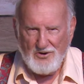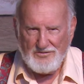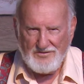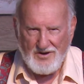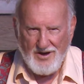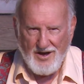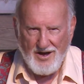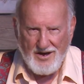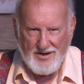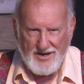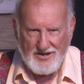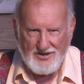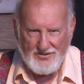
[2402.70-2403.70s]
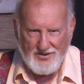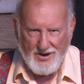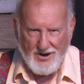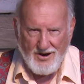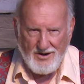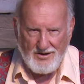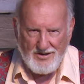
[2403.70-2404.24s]
of God into the
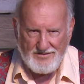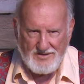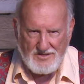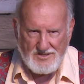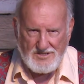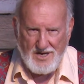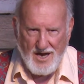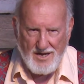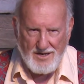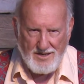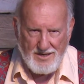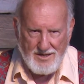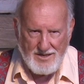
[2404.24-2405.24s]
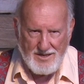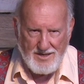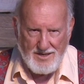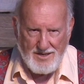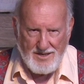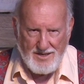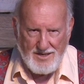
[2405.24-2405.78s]
heart of his son.
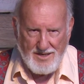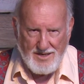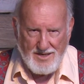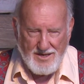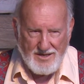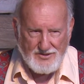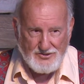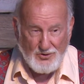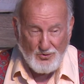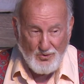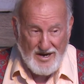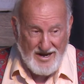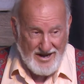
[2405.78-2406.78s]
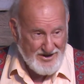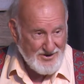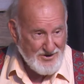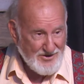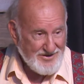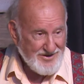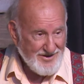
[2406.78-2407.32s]
So we
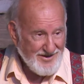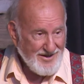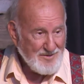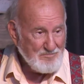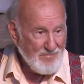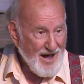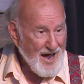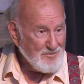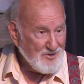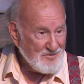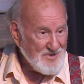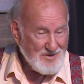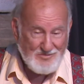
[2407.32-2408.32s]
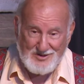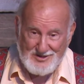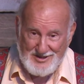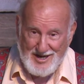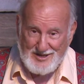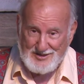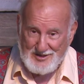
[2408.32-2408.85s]
entered a Bible
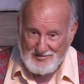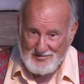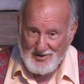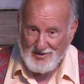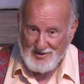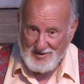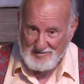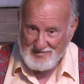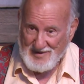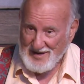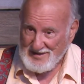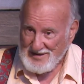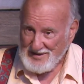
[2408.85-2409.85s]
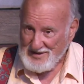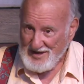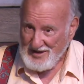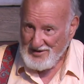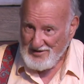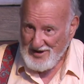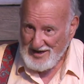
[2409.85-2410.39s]
memorization program at the
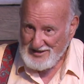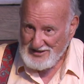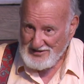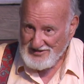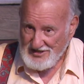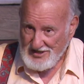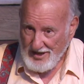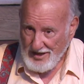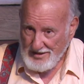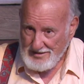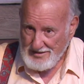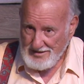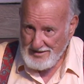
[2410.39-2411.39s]
tender age of 6.